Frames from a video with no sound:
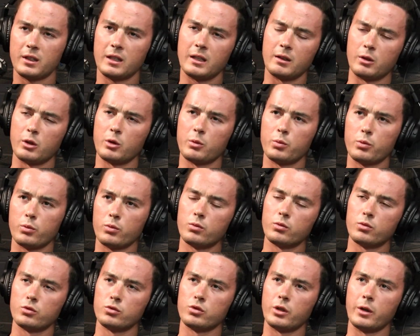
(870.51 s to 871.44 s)
don't know
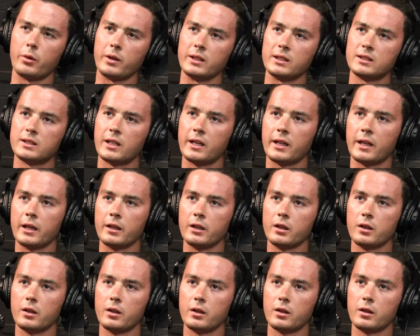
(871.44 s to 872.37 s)
the right way to say that,